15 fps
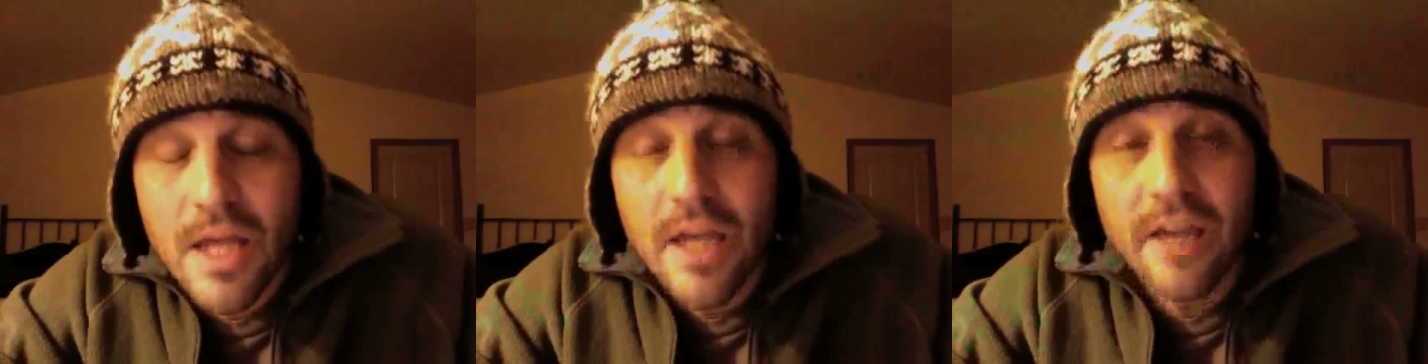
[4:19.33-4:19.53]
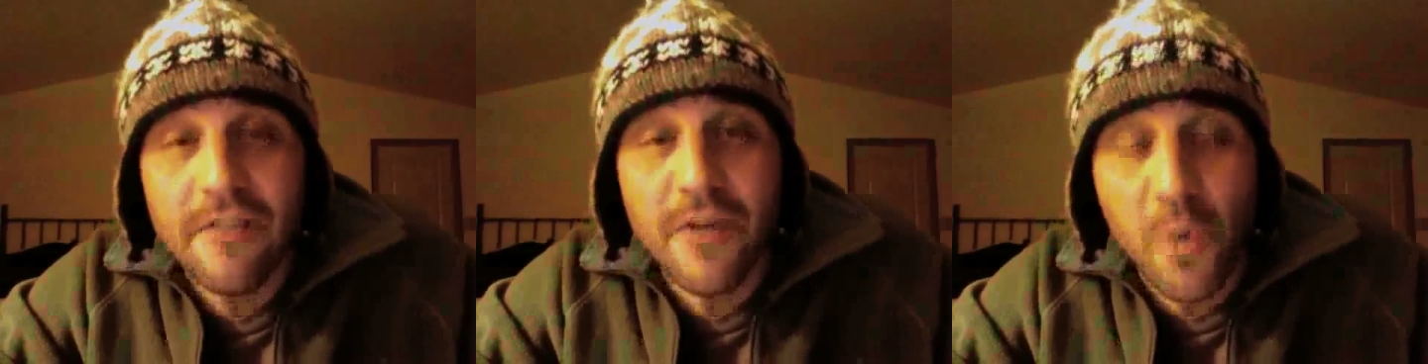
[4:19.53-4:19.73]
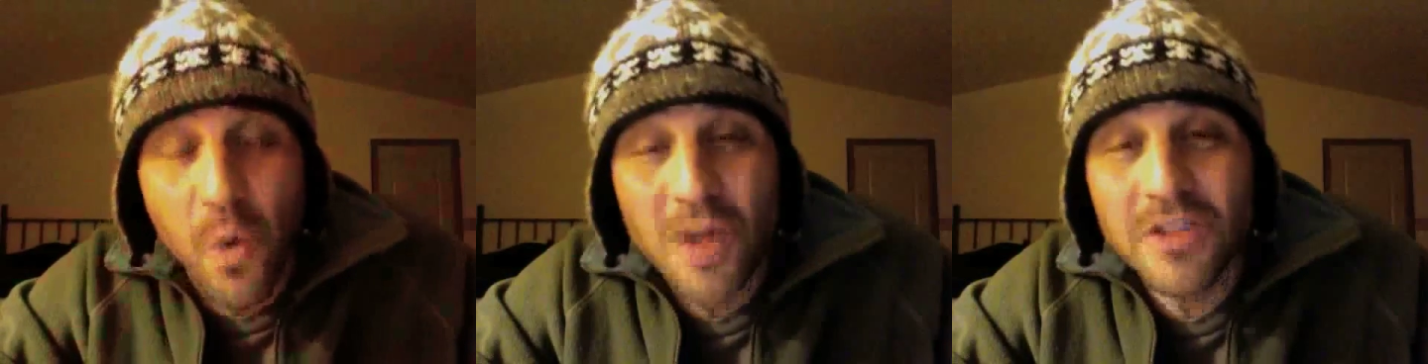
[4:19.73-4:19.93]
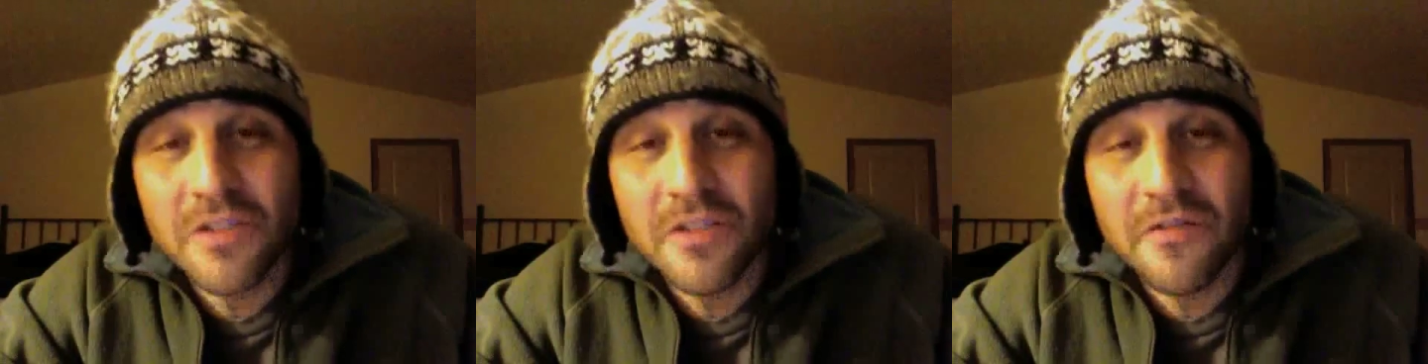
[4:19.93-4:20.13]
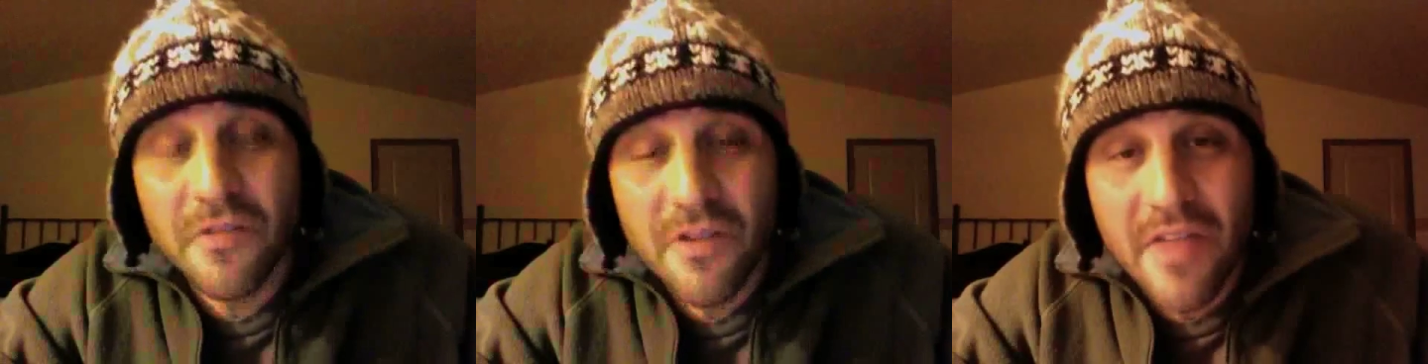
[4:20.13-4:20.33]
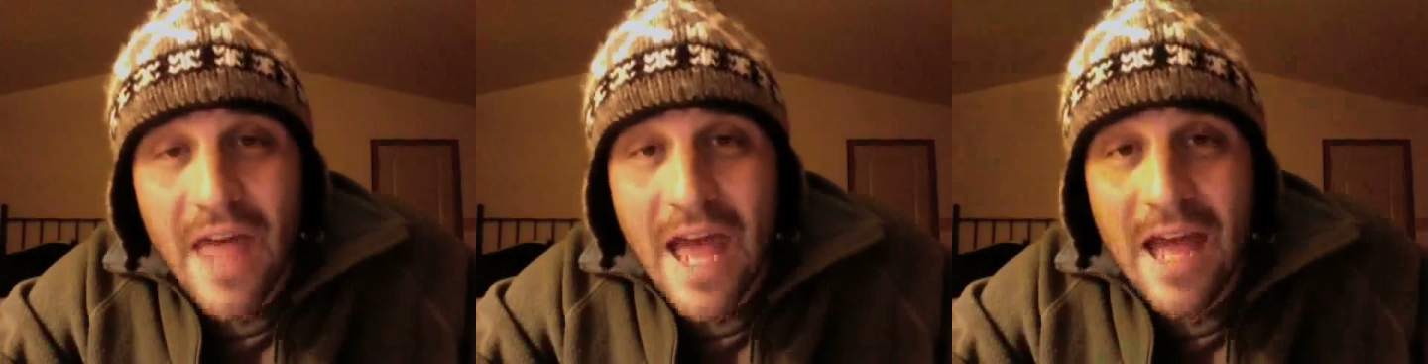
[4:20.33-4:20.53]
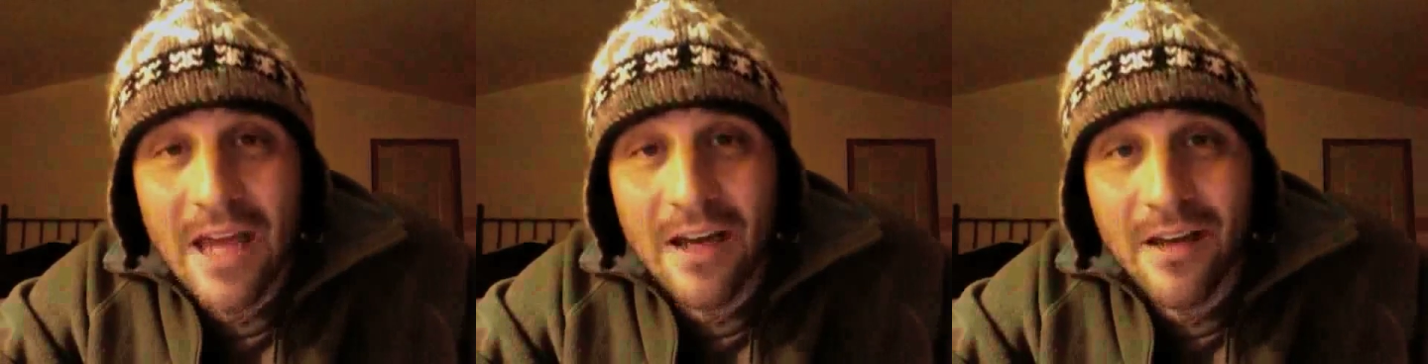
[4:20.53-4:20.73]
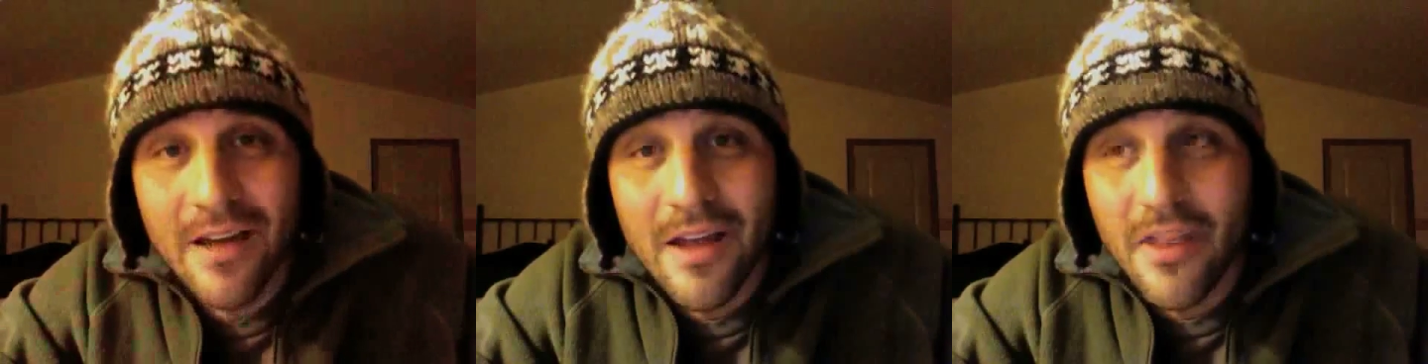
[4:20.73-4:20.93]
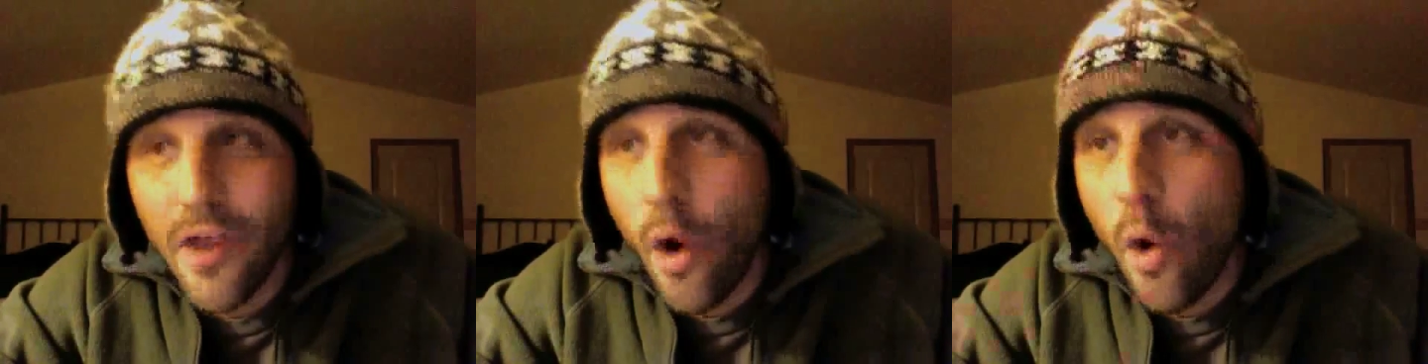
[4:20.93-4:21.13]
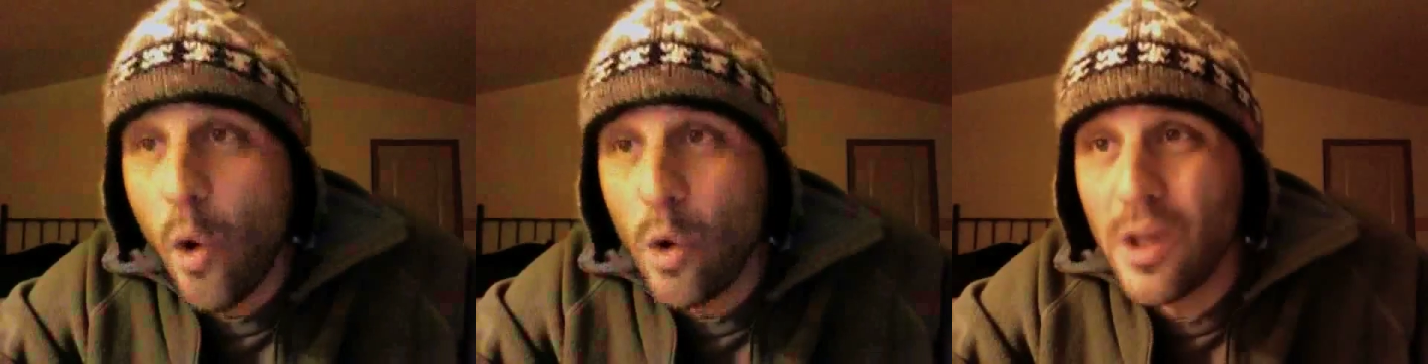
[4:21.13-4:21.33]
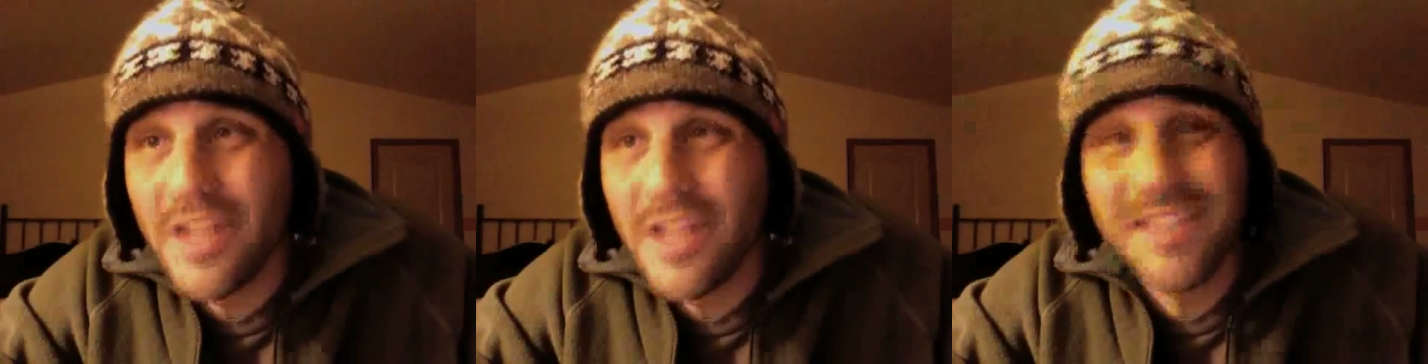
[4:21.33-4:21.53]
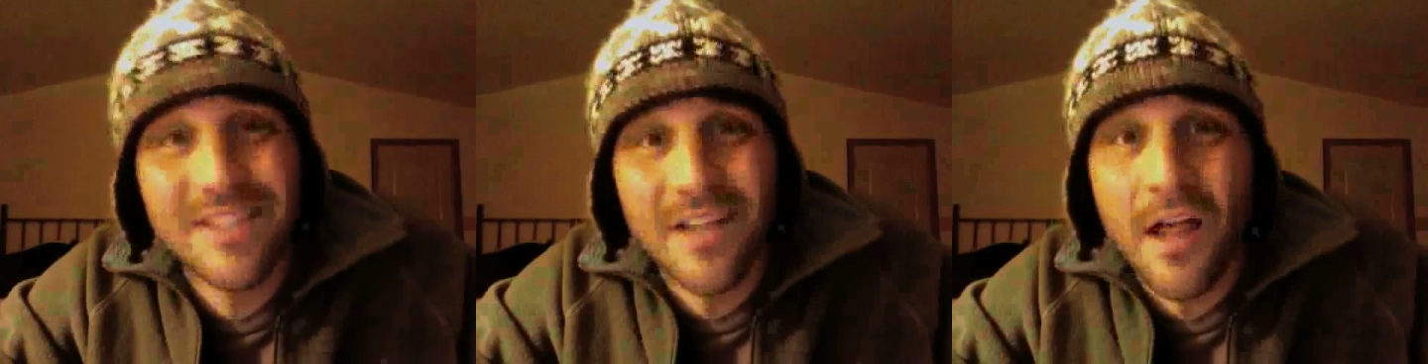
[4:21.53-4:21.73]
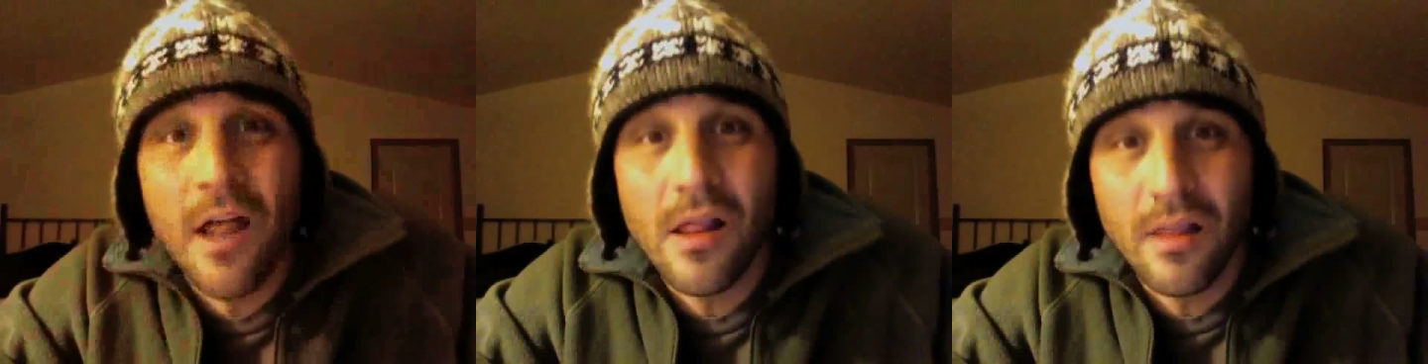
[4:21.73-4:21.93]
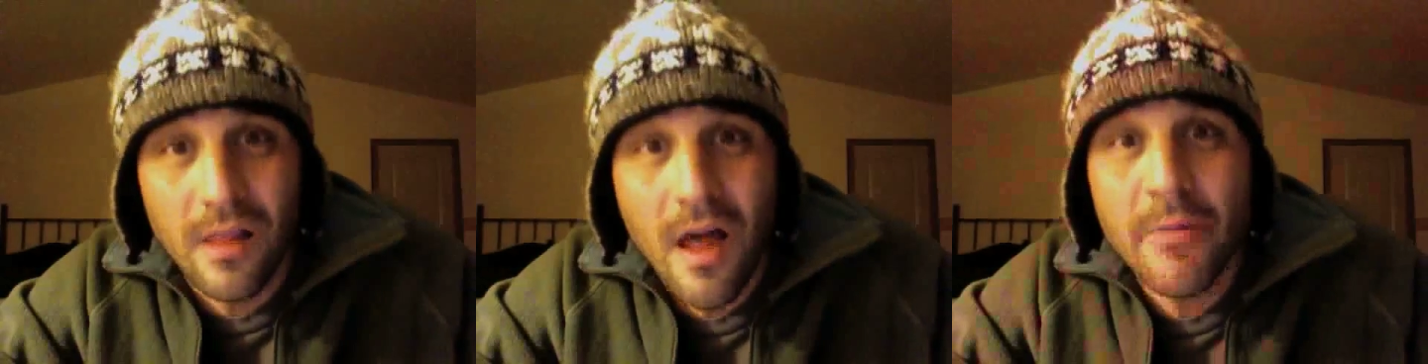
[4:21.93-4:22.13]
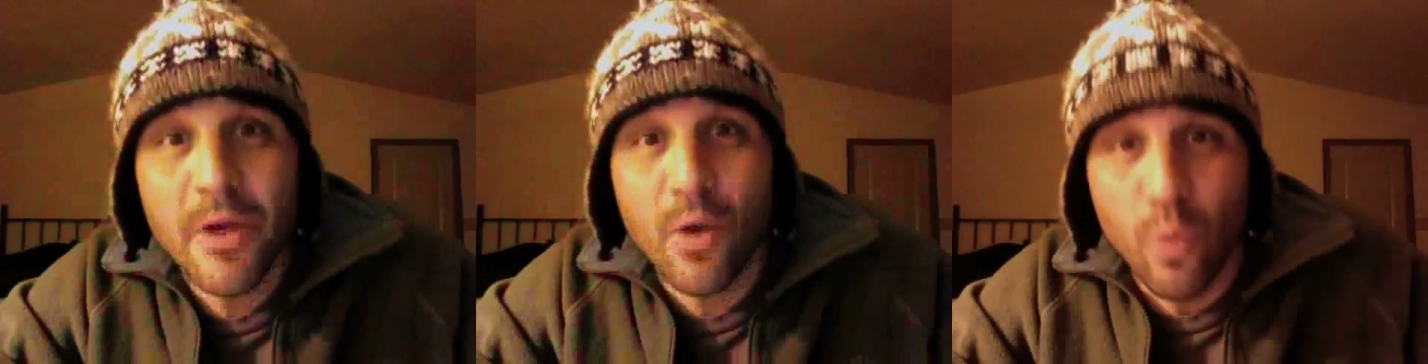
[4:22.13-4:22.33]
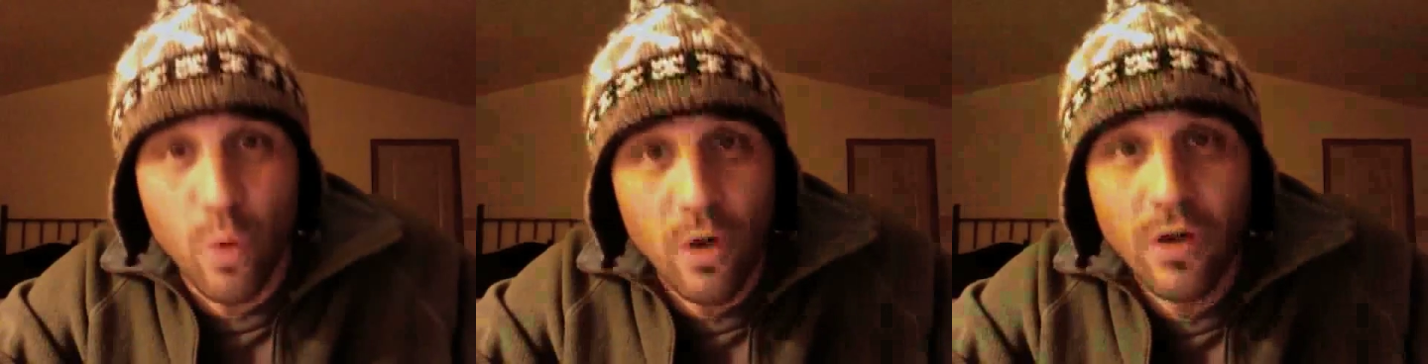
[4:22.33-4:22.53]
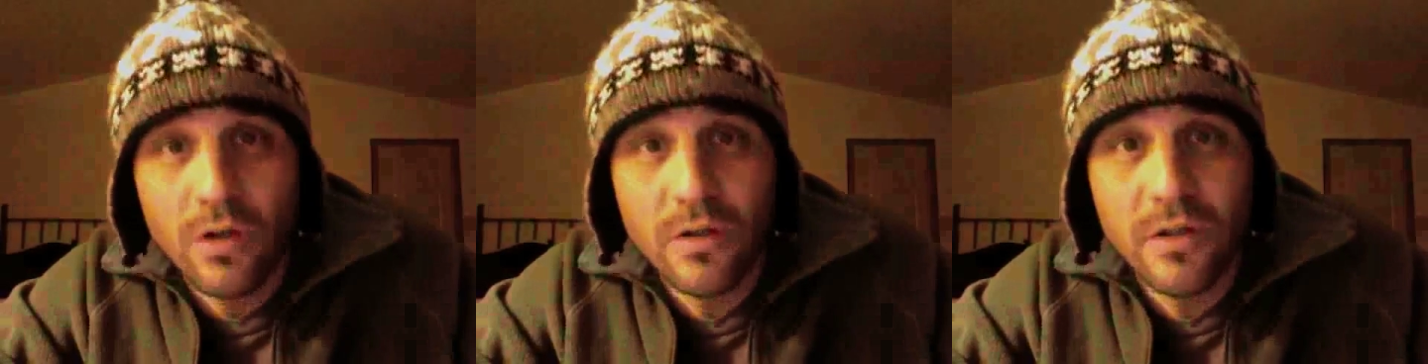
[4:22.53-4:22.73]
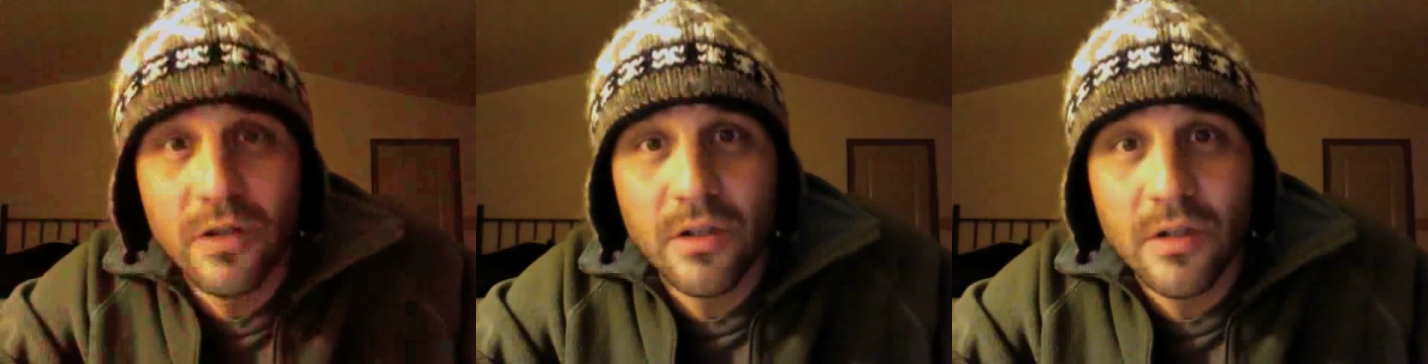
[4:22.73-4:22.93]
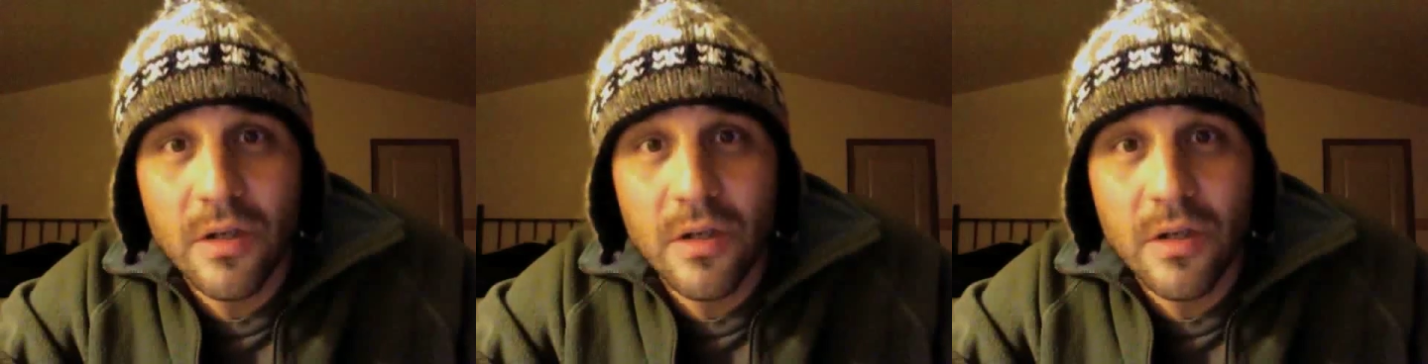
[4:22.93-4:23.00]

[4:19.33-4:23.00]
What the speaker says: If it wasn't for that, the whole Islamic world